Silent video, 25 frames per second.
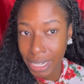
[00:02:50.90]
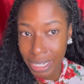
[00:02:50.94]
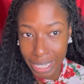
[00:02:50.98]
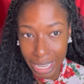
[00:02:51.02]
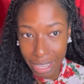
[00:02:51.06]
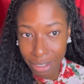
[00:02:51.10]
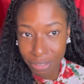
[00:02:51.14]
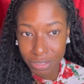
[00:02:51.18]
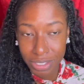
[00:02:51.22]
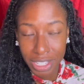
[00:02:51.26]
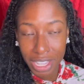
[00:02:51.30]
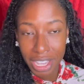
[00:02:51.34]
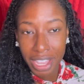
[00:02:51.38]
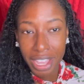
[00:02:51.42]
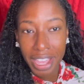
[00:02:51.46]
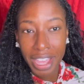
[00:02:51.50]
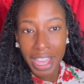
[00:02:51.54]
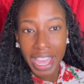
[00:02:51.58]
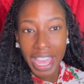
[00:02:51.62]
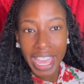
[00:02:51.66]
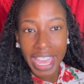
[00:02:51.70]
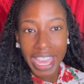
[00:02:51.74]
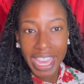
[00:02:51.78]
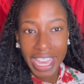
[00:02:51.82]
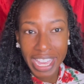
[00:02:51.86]
left.
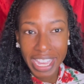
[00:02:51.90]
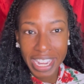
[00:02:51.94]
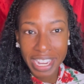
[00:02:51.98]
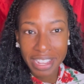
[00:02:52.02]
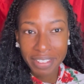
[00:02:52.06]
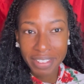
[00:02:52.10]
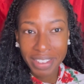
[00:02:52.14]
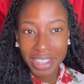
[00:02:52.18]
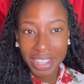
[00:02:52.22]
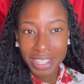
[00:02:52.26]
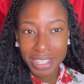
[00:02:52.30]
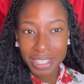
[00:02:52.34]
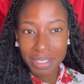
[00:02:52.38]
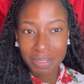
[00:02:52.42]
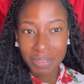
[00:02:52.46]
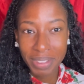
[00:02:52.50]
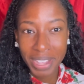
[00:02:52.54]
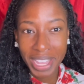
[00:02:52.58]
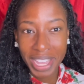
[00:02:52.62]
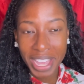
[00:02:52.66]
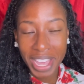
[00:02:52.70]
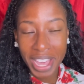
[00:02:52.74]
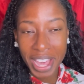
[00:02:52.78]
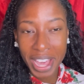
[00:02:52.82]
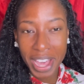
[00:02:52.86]
Anyways,
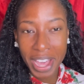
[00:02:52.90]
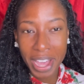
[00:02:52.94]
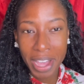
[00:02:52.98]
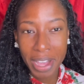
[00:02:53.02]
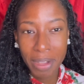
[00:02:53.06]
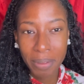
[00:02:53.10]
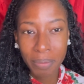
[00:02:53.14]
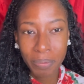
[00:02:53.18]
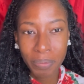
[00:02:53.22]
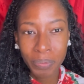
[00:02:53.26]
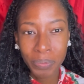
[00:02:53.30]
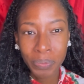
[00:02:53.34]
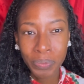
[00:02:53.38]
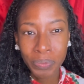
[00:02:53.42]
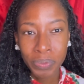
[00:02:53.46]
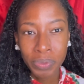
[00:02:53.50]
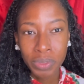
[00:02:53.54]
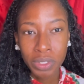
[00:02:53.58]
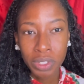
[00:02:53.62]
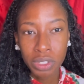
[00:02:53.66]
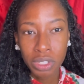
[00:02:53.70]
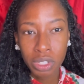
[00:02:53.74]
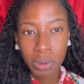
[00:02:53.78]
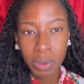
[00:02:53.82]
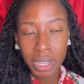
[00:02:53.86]
but
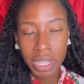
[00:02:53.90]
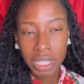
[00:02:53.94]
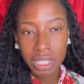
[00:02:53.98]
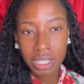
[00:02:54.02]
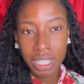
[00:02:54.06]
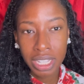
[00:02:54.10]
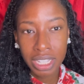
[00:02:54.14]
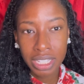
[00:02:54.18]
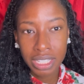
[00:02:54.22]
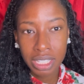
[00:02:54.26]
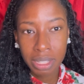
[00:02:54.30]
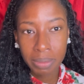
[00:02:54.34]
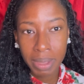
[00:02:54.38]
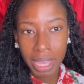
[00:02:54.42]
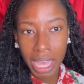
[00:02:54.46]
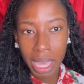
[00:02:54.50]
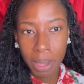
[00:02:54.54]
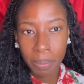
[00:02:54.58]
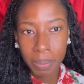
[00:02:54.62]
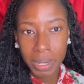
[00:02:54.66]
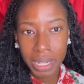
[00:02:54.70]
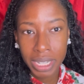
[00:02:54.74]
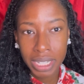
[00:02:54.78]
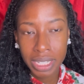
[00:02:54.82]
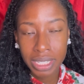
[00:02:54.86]
so what ends up
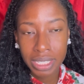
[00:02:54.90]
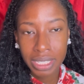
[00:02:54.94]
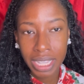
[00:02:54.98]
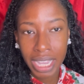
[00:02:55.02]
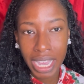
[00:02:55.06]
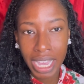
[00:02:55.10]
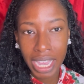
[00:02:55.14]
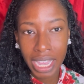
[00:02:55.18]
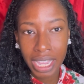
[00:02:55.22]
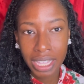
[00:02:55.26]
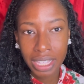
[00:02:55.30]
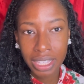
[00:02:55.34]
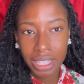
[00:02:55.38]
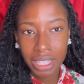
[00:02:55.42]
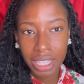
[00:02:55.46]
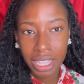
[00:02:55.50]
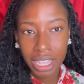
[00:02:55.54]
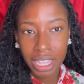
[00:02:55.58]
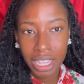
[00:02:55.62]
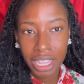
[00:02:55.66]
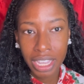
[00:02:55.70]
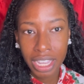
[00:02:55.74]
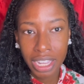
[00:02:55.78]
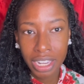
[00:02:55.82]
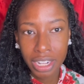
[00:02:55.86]
happening is that
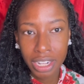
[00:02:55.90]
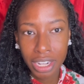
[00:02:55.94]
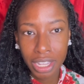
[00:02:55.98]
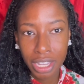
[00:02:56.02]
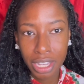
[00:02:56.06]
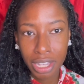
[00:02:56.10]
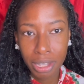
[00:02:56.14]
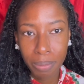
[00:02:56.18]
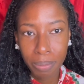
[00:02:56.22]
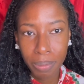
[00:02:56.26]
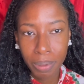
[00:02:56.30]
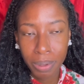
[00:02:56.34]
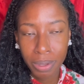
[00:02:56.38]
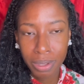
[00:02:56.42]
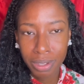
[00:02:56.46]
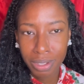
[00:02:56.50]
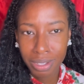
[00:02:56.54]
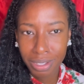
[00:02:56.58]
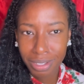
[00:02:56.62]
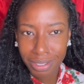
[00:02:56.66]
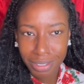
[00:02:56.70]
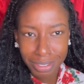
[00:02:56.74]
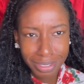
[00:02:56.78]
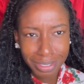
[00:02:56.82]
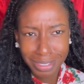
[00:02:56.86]
they end up
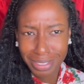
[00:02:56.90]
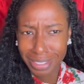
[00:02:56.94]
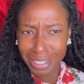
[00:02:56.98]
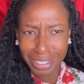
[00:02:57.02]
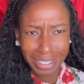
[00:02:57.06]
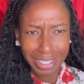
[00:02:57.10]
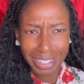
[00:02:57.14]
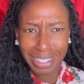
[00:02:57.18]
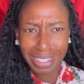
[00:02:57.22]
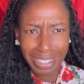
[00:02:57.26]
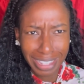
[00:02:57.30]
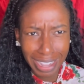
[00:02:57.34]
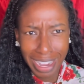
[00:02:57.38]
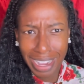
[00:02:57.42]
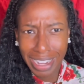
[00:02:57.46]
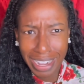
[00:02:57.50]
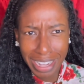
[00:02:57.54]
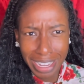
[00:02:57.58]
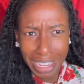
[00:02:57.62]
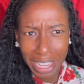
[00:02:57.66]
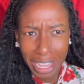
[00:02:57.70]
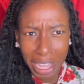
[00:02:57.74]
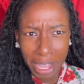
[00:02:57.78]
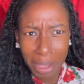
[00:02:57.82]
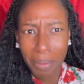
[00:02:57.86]

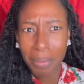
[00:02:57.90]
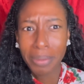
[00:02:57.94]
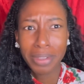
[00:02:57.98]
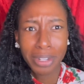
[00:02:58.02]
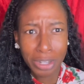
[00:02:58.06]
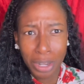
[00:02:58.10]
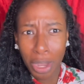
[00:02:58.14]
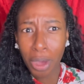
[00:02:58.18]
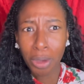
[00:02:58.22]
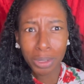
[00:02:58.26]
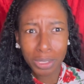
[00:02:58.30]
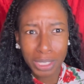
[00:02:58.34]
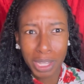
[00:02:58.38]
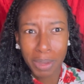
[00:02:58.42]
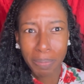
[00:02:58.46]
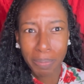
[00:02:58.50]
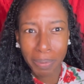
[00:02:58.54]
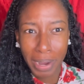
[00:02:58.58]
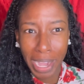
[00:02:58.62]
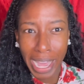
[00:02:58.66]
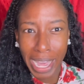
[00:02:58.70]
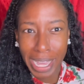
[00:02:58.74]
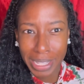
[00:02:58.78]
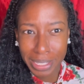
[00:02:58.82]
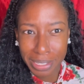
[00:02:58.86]
declining him. No
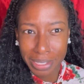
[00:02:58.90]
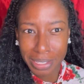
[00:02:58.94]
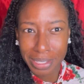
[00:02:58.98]
surprise,